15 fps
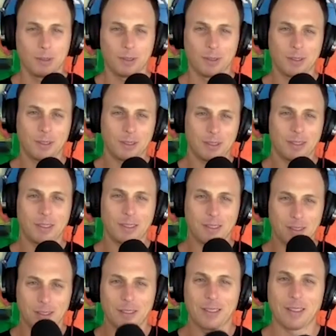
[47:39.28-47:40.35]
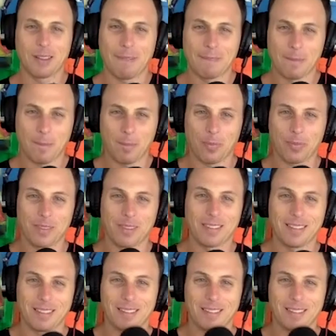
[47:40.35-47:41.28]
Piece of ice cream. I know. I'm sorry. I was I